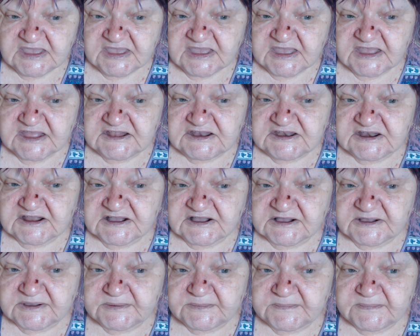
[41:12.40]
And
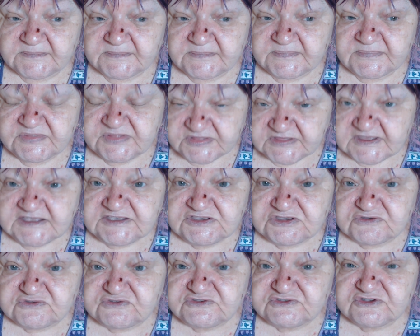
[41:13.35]
um, thank
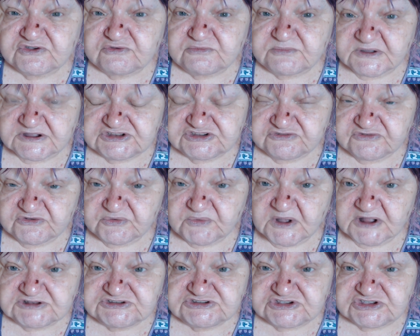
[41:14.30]
you so much for
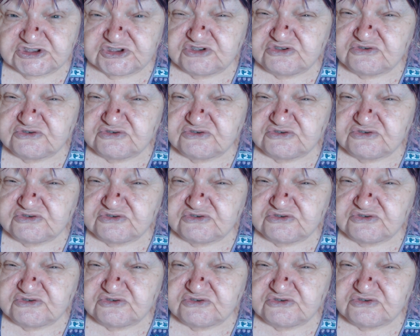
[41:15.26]
watching.